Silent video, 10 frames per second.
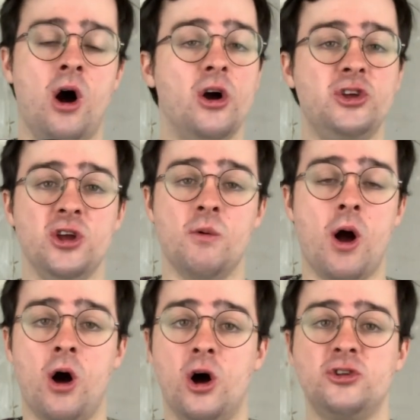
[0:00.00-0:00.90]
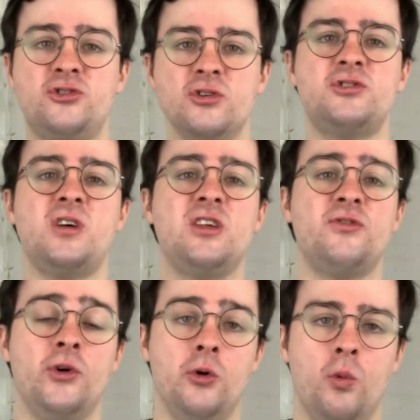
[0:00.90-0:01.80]
argue are
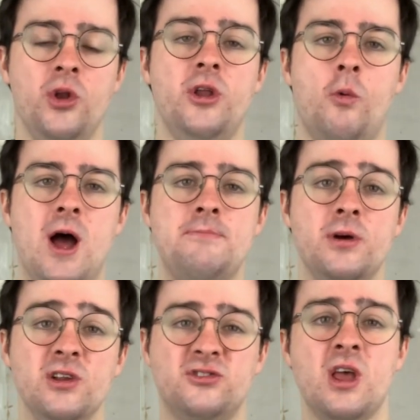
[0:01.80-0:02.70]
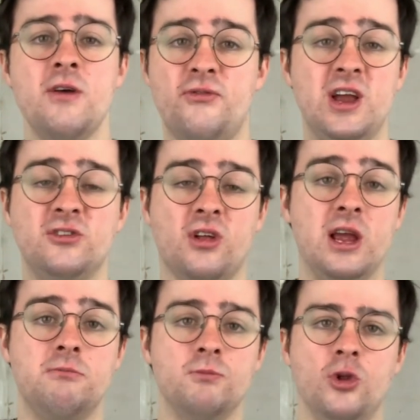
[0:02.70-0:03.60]
successful wonder weapons. Things
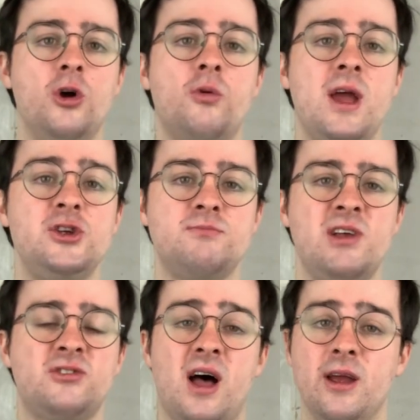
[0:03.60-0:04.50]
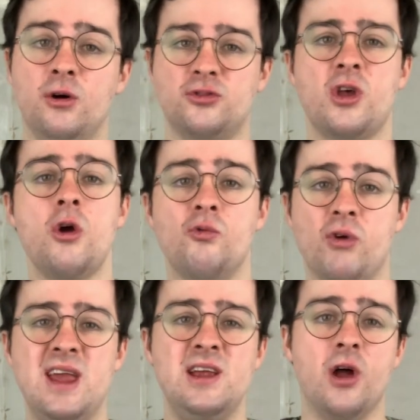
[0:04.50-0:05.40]
like long-range missiles,
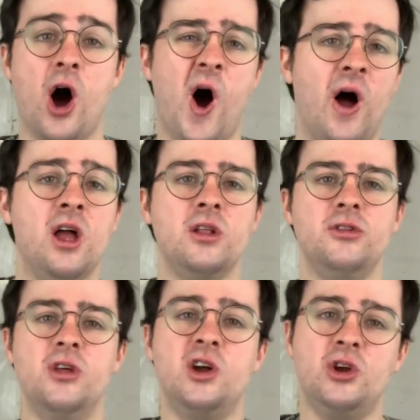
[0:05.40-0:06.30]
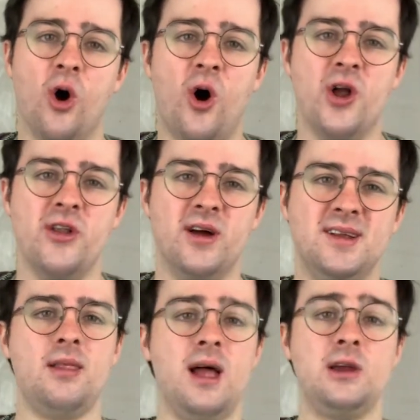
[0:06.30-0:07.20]
radar, the gun,
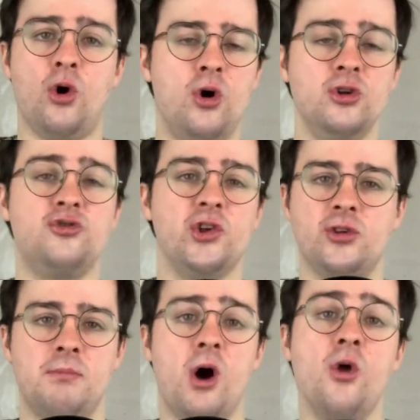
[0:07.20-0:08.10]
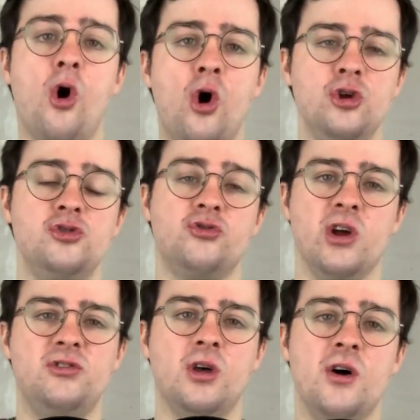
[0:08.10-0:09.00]
and like hundreds upon
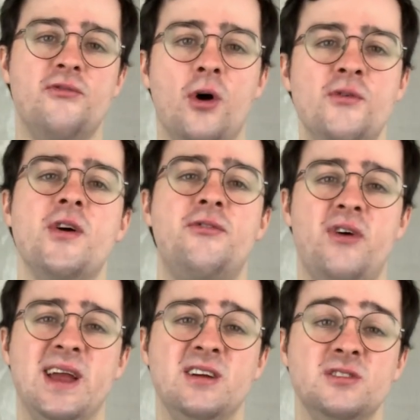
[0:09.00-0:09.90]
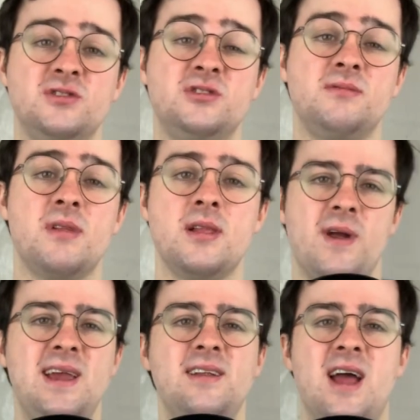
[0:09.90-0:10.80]
hundreds of other things. To
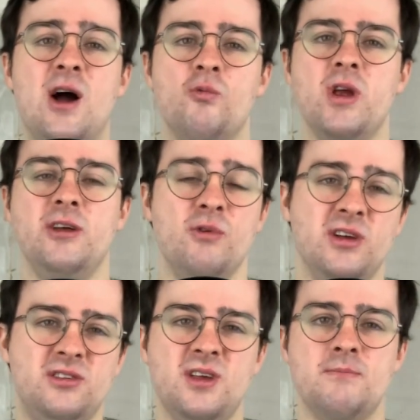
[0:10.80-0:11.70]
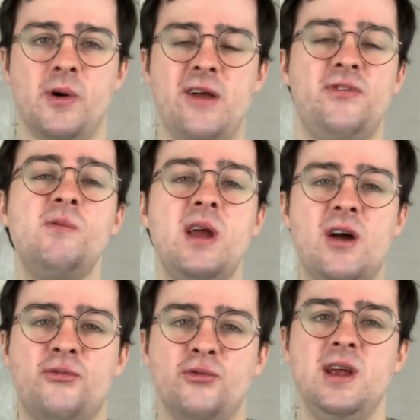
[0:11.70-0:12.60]
break it down really simple, I think we
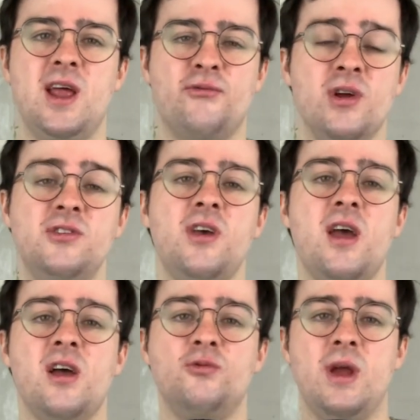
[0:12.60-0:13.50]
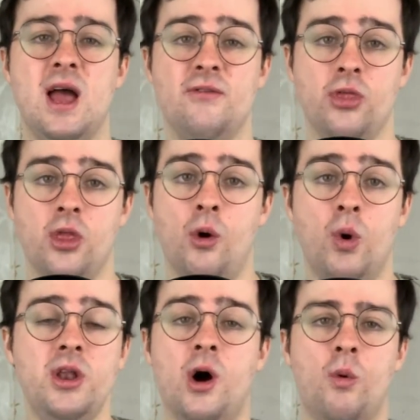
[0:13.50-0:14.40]
have three different tiers. We have the
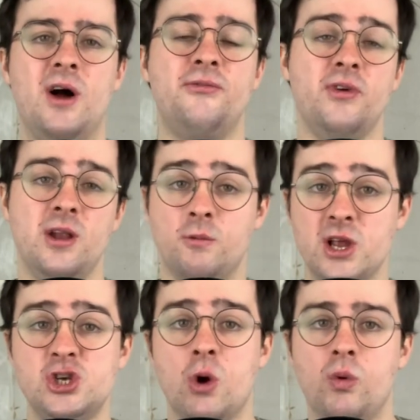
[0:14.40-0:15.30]
Wunderwaffen, which